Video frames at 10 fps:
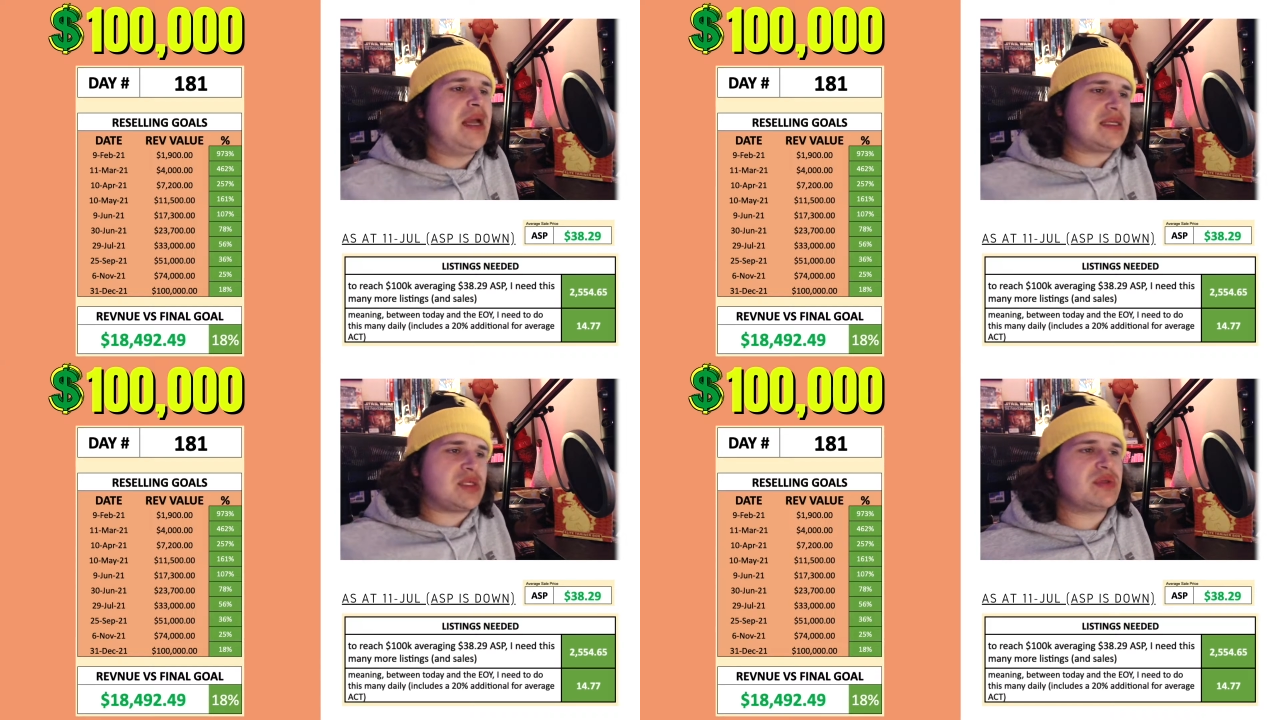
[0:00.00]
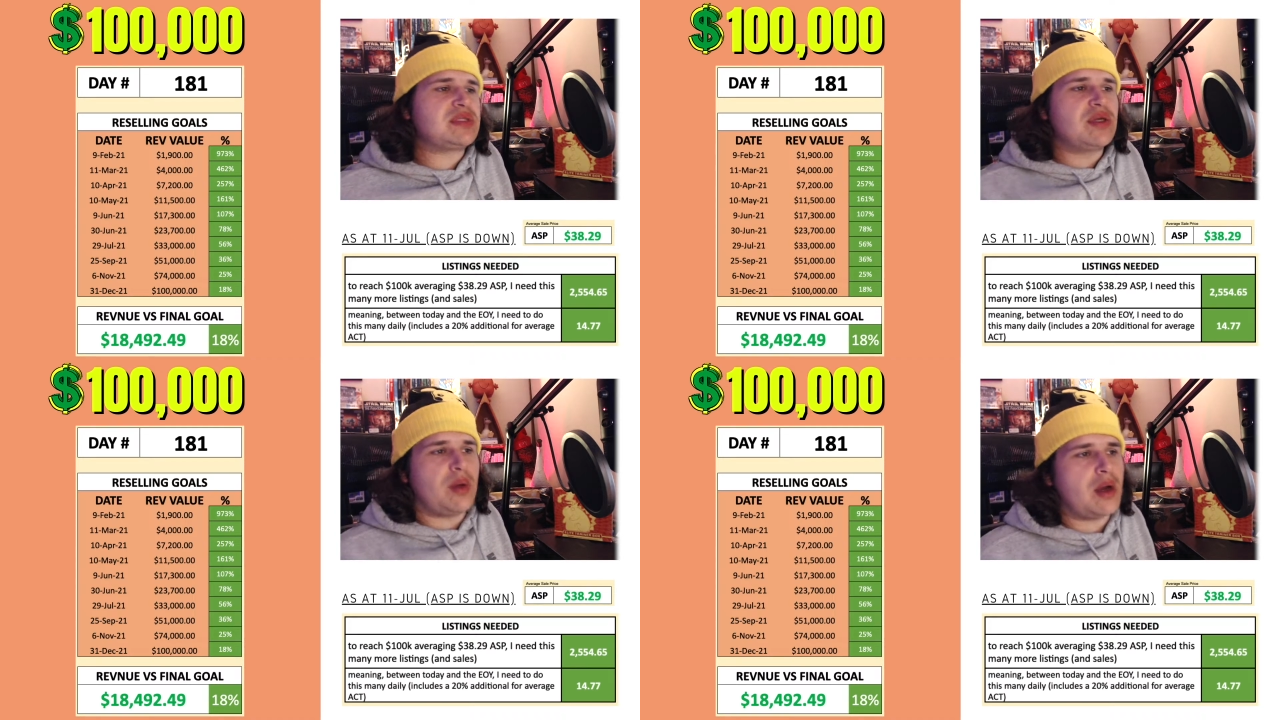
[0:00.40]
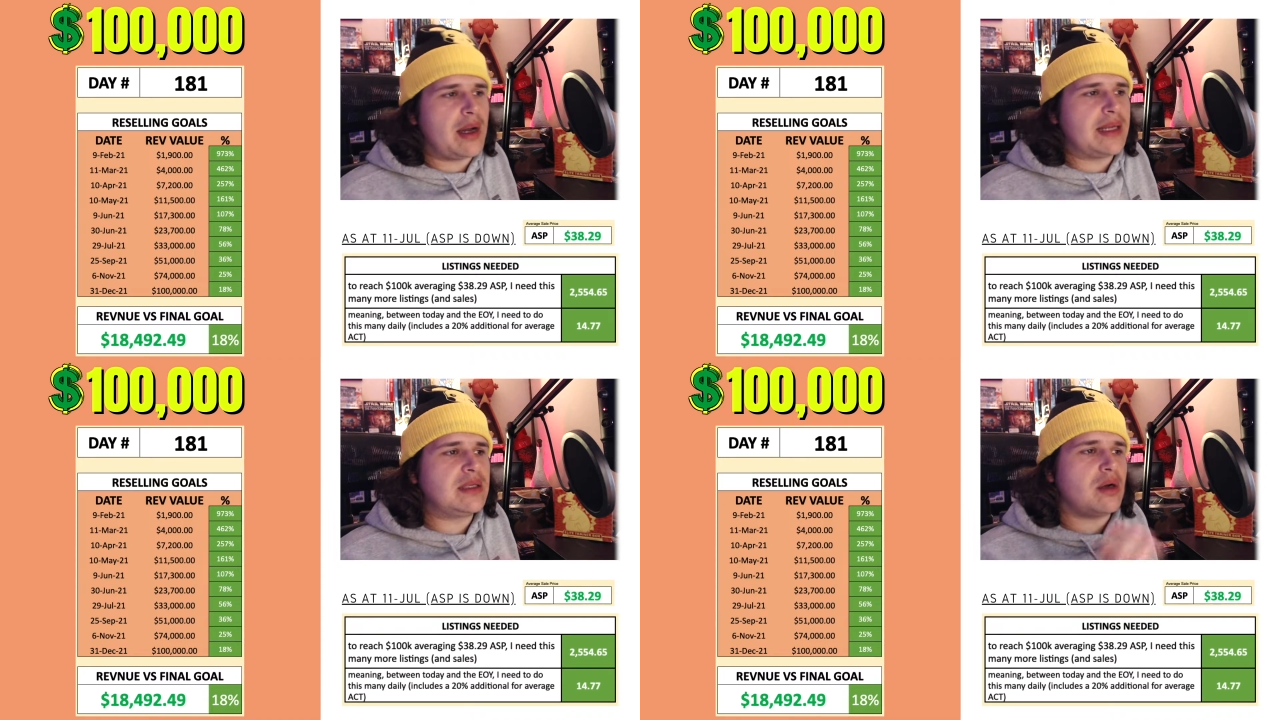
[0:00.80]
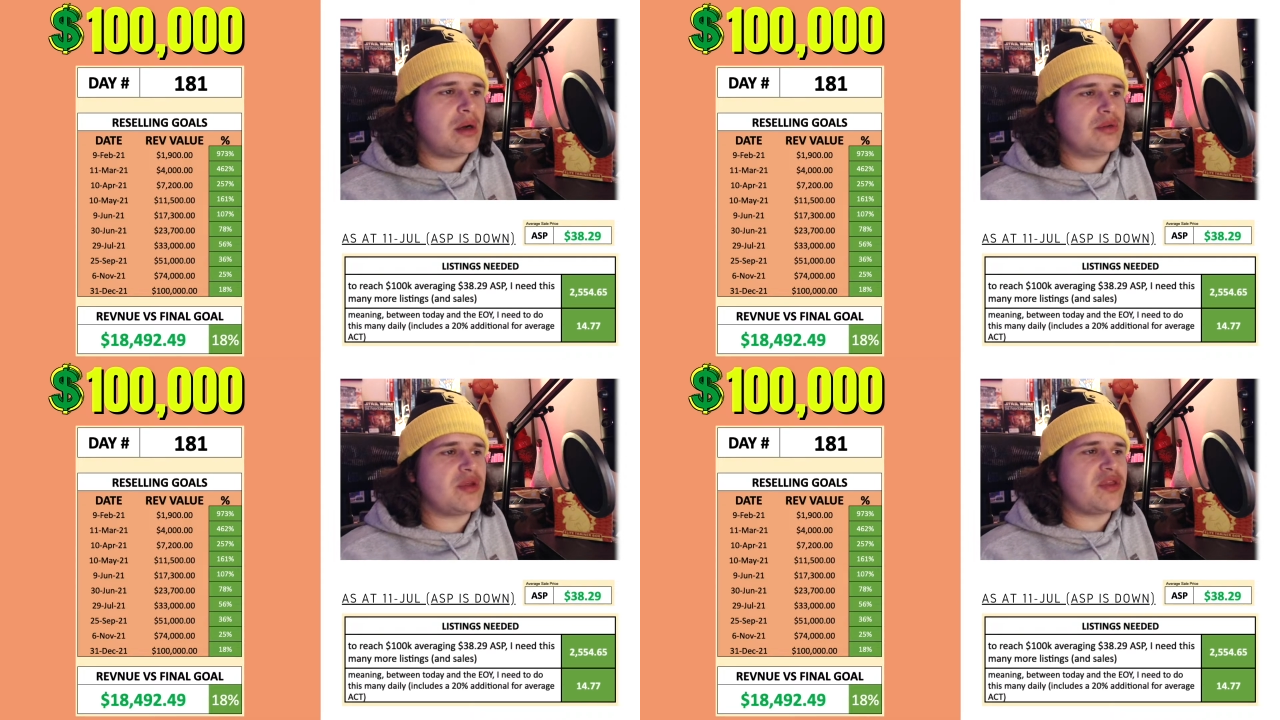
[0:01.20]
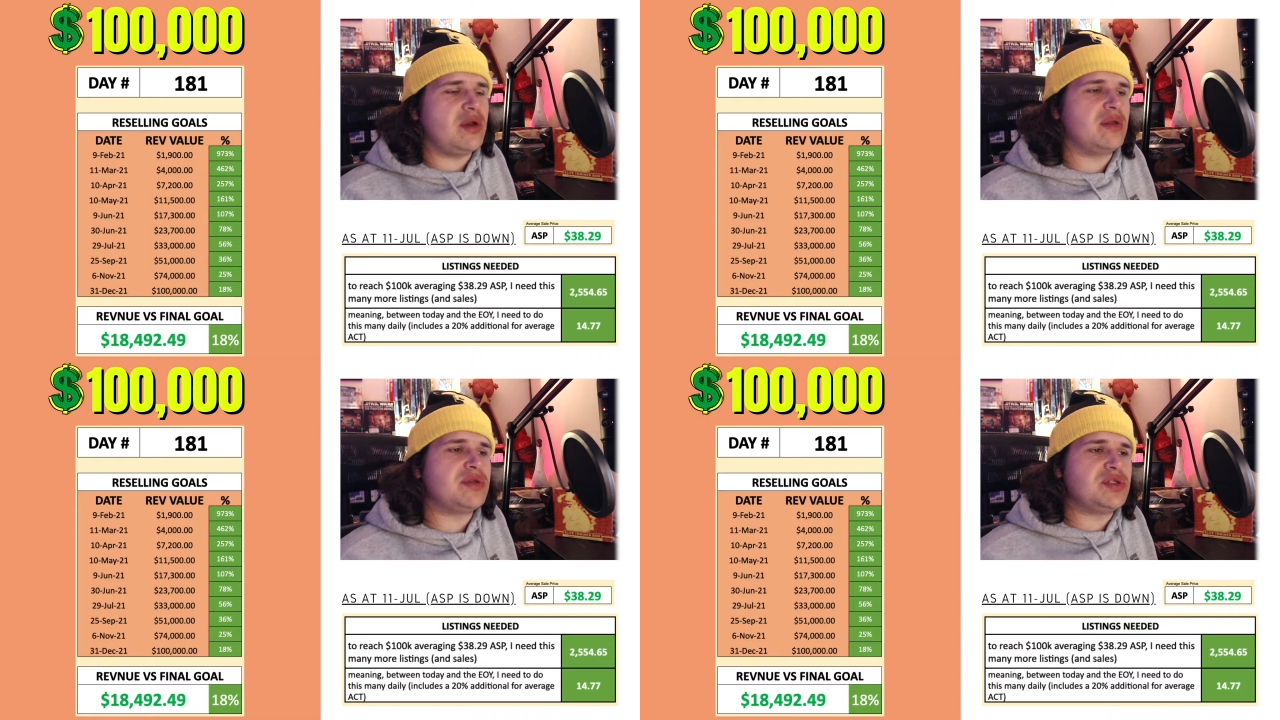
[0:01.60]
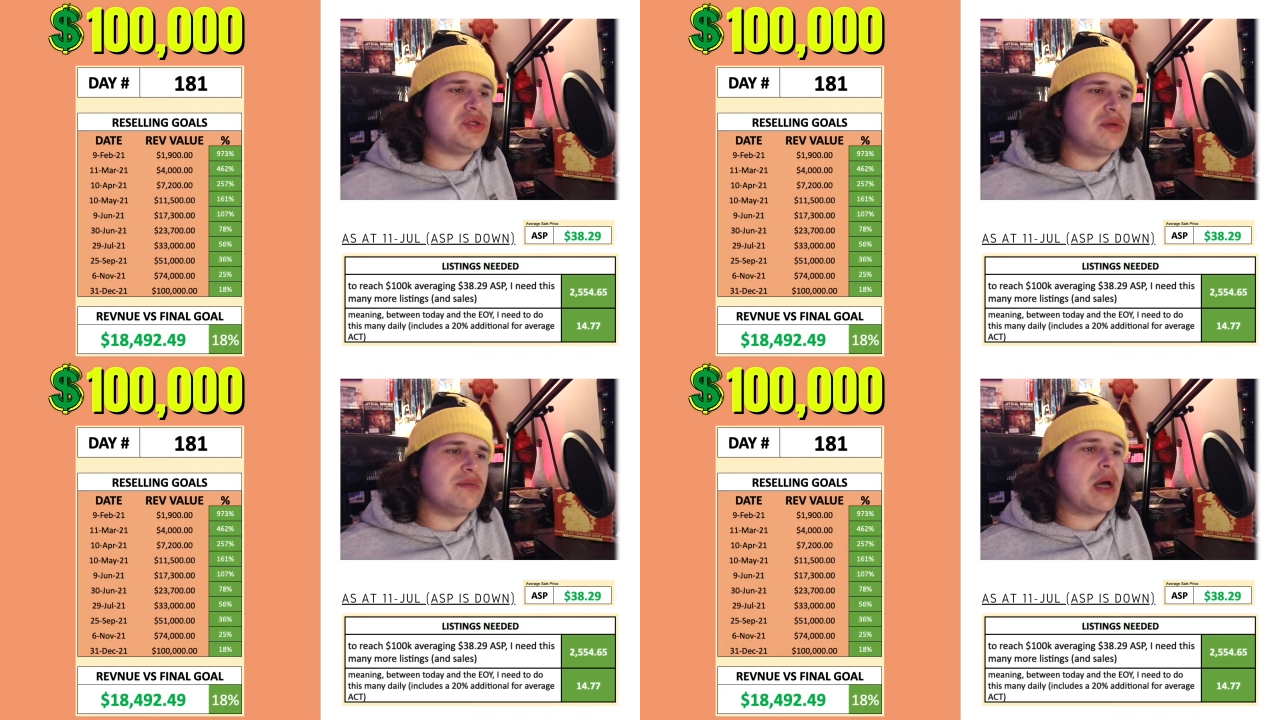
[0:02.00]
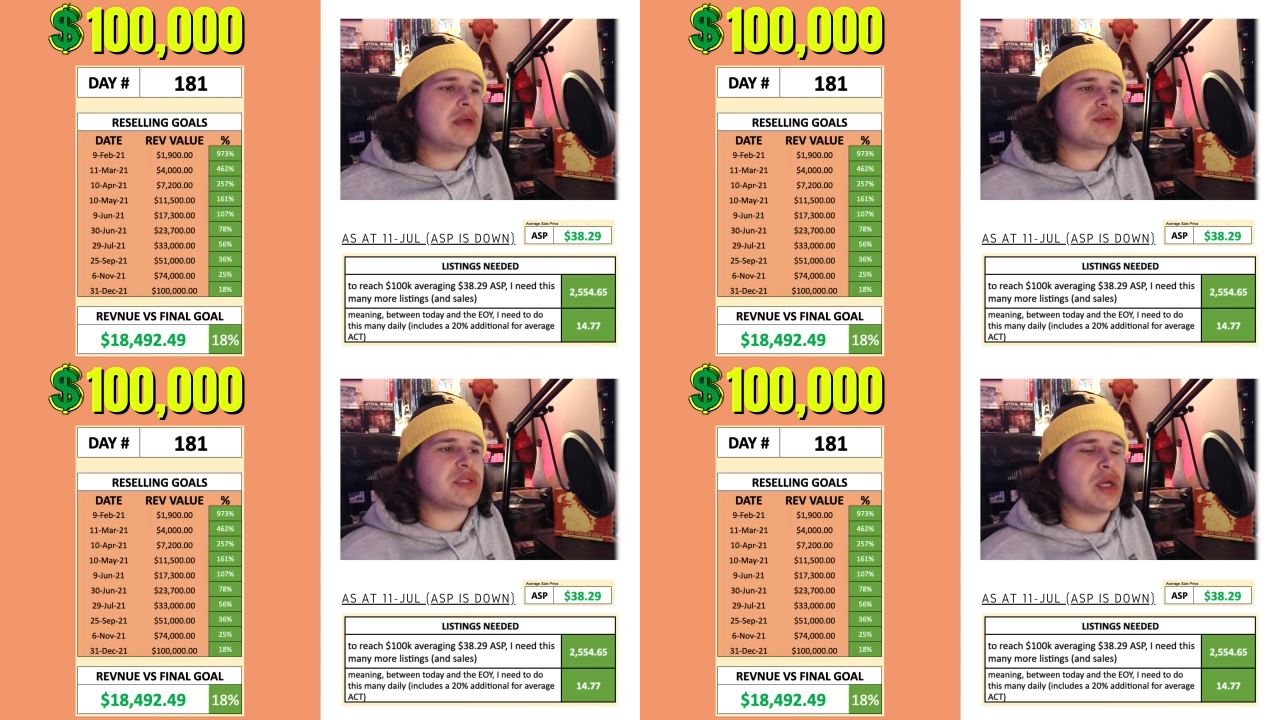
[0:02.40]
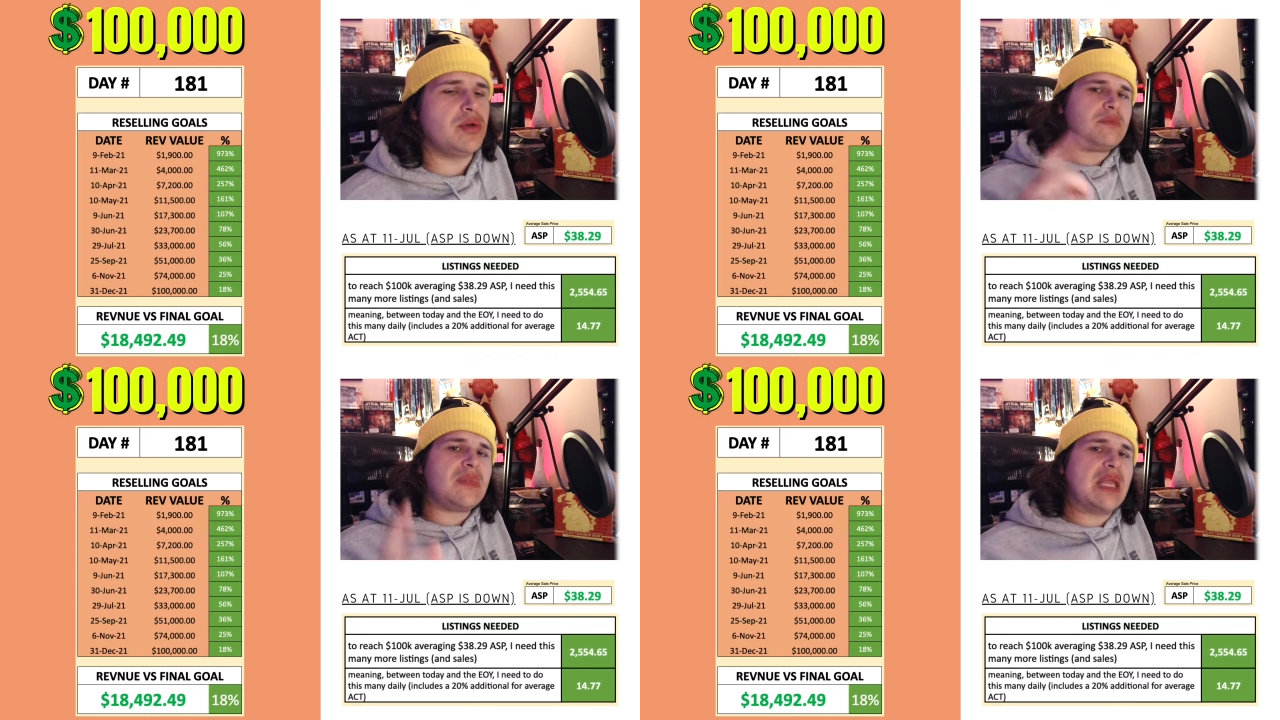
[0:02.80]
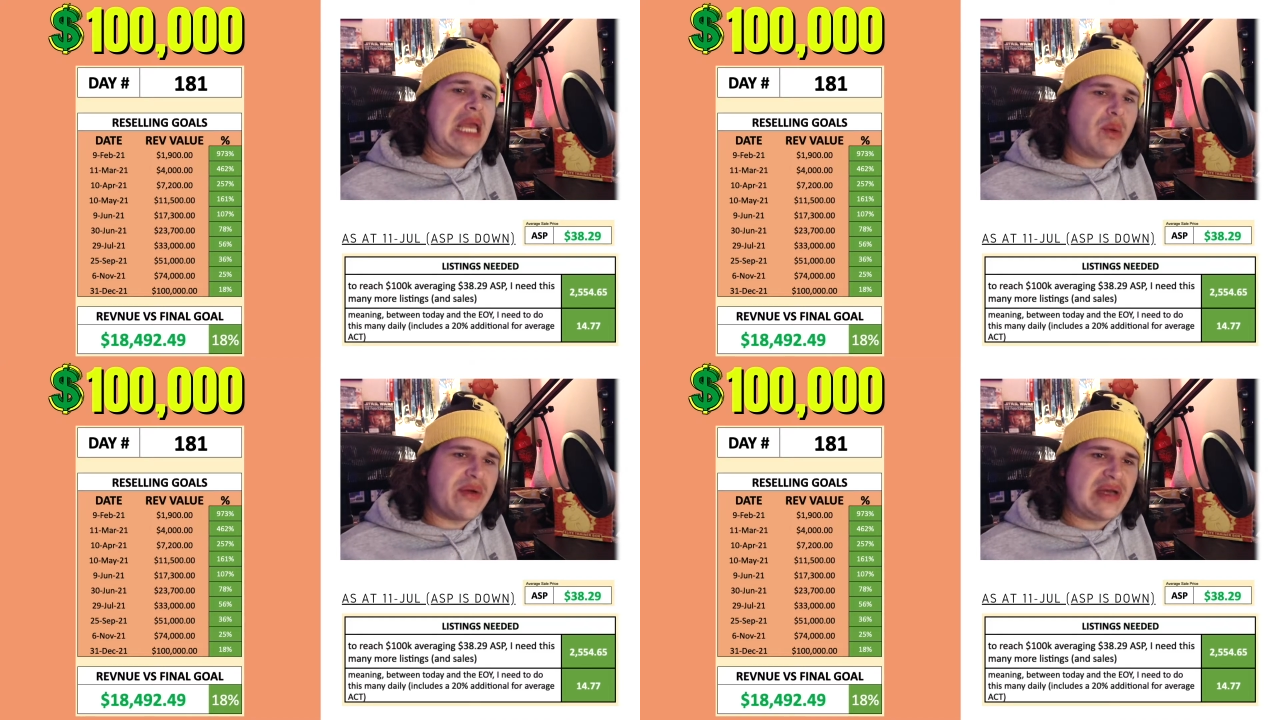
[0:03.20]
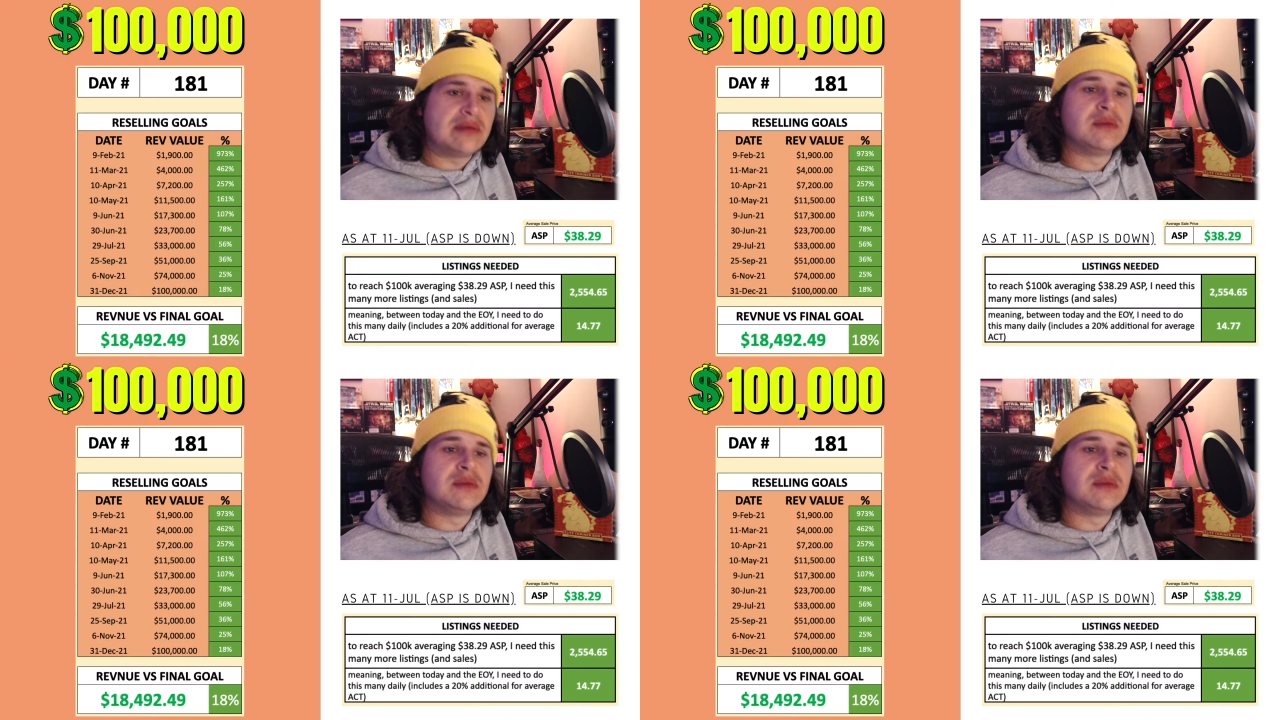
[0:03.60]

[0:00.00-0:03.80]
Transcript: So we're still behind on the 30th of June milestone. However,